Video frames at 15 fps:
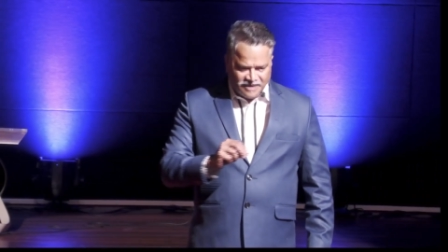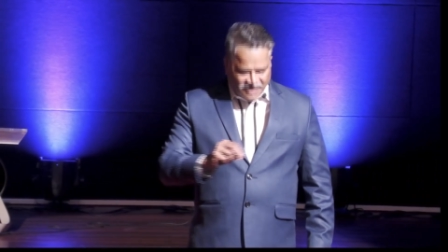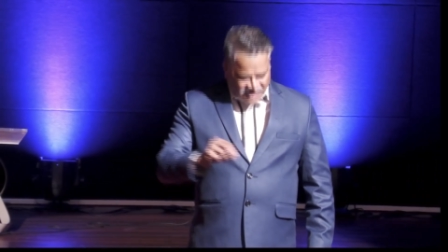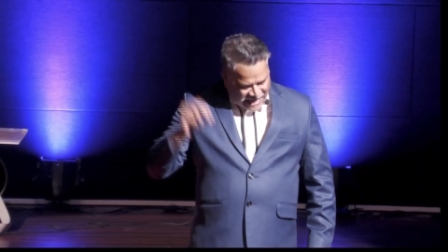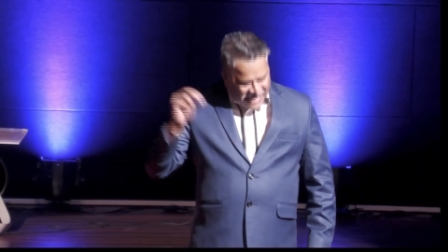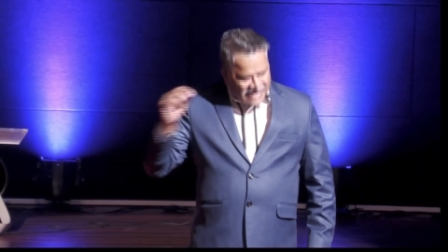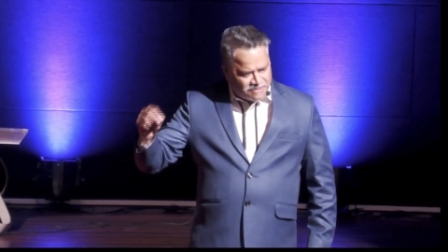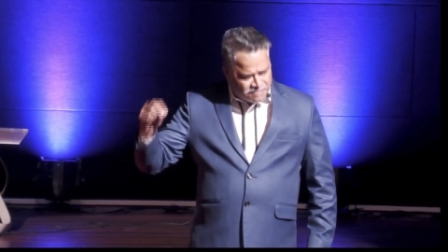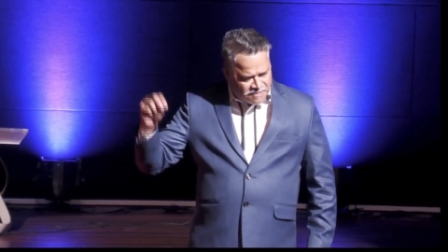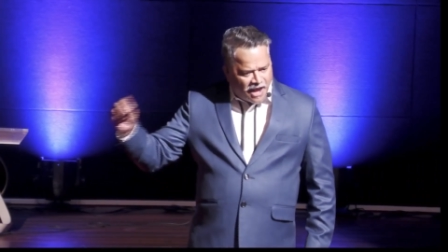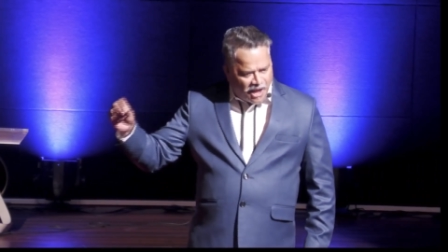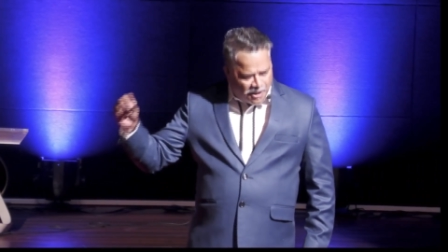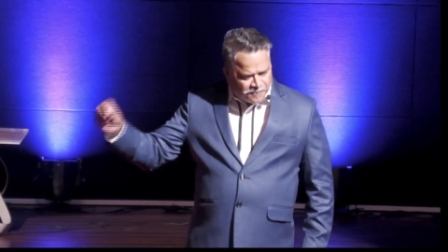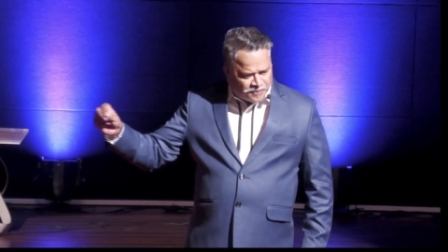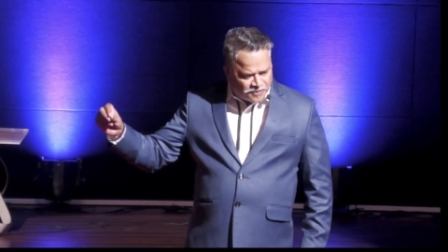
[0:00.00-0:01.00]
came
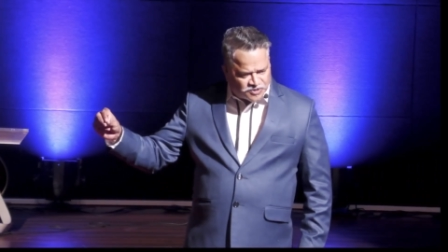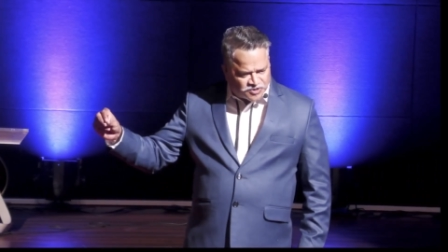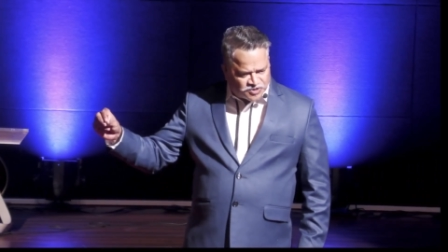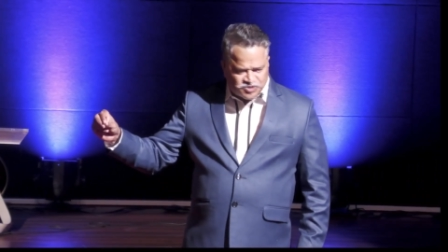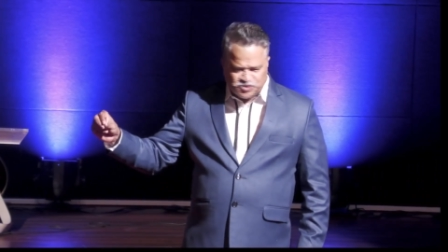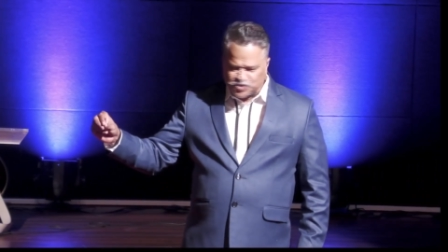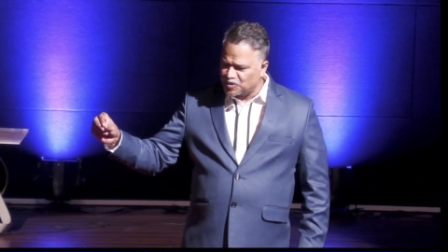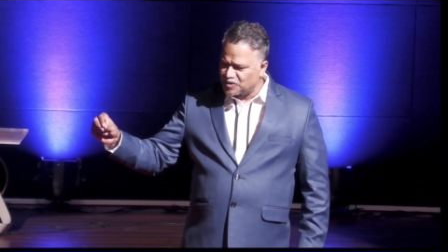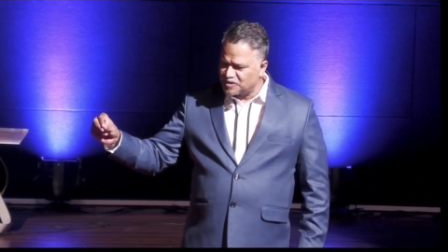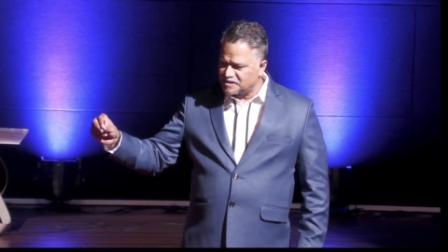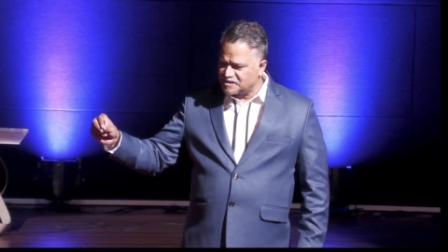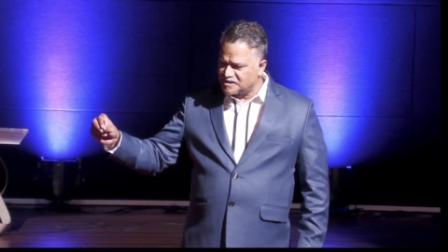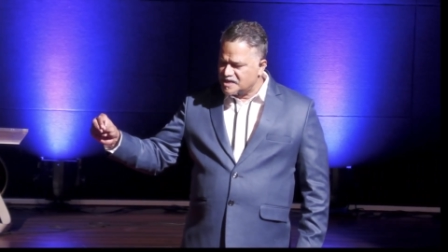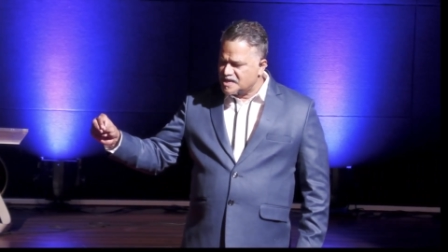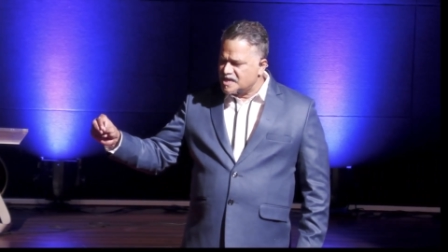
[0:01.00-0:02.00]
upon Saul.
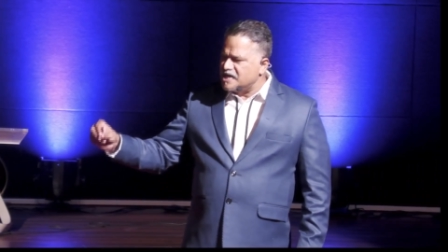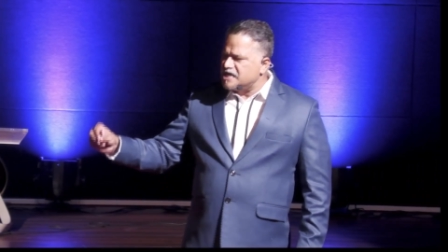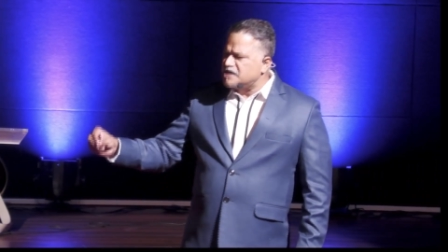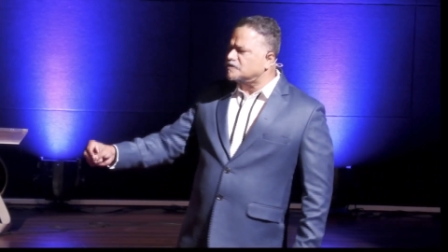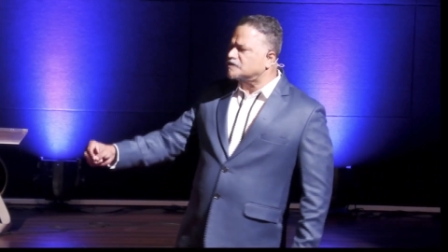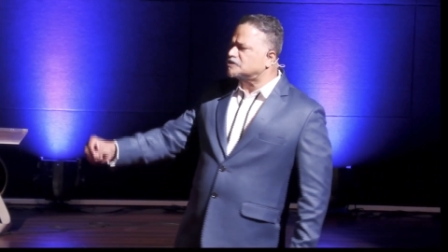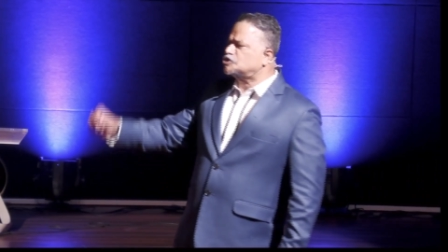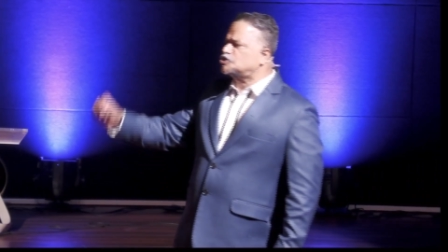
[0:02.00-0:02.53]
It was